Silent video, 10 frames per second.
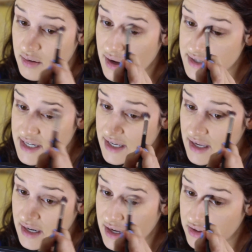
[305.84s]
Not
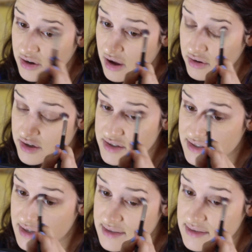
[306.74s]
taking any other color
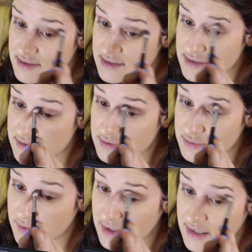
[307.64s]
just because this is
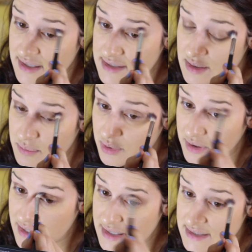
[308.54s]
really simple
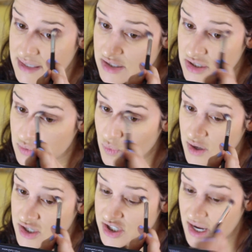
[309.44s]
and easy. Just
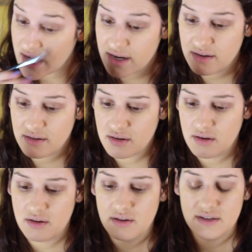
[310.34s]
one shade.
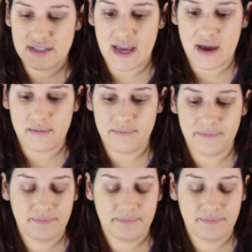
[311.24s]
Dab.